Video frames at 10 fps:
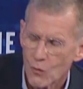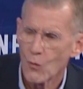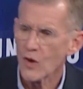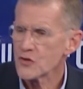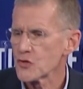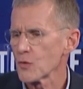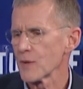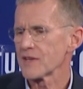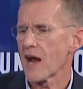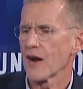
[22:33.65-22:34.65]
once you're a
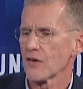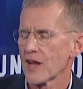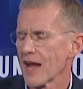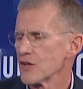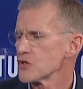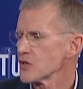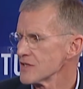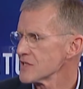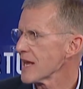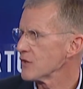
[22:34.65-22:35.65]
retired guy, you
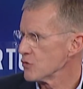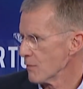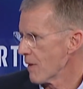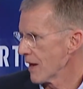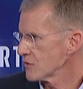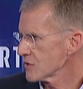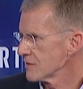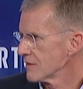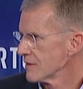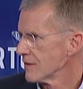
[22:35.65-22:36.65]
shouldn't say too much. Yeah, I
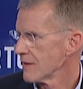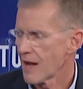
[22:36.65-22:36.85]
understand.